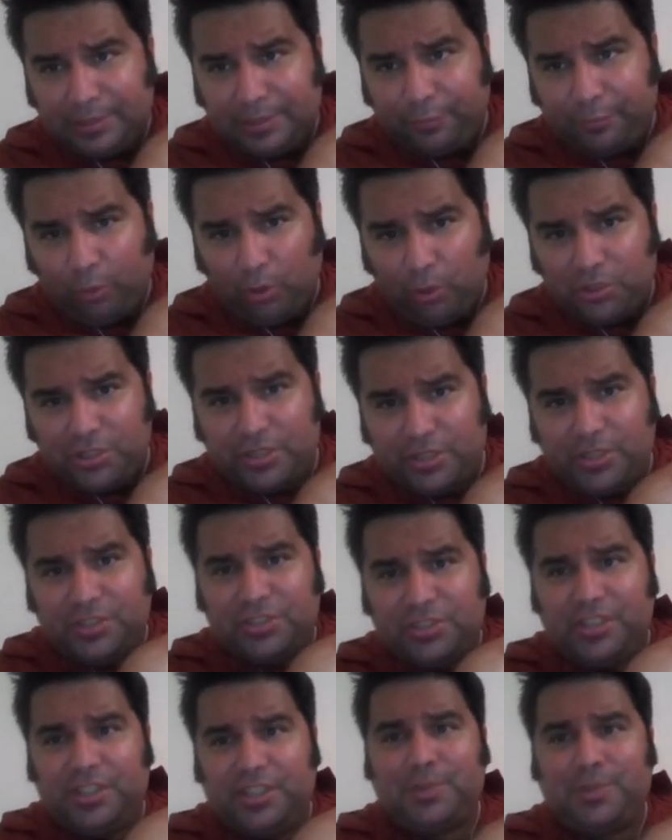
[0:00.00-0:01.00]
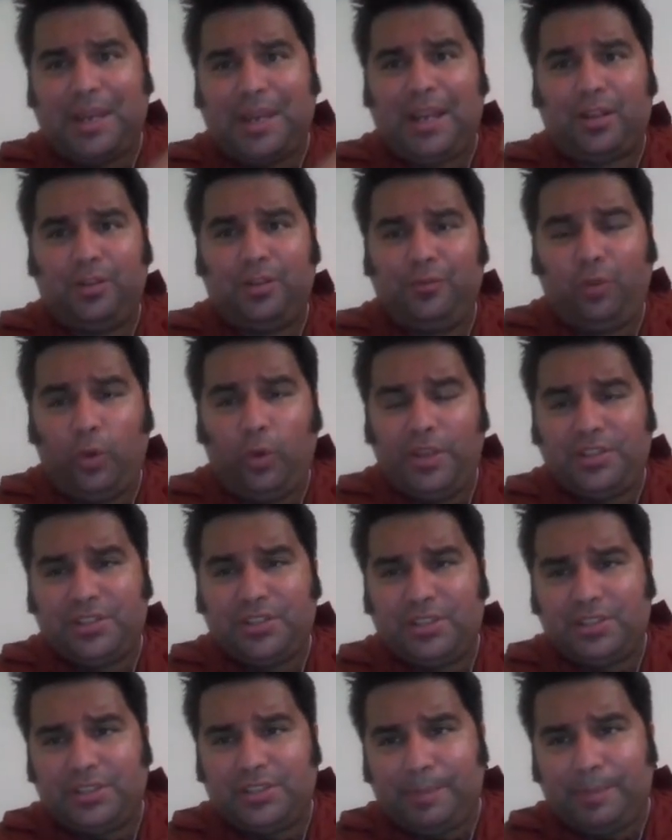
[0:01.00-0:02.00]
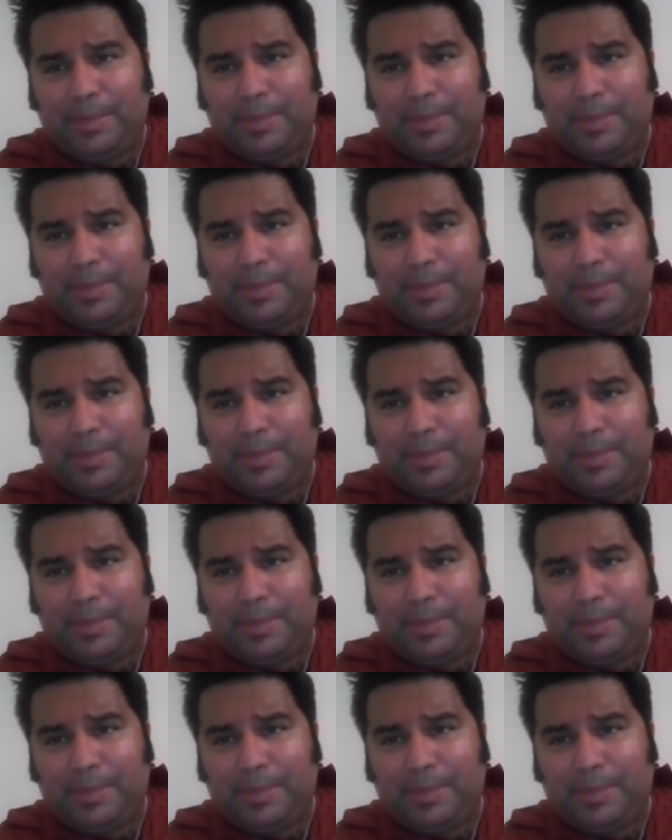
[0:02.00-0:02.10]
unfortunate. You see these radical voices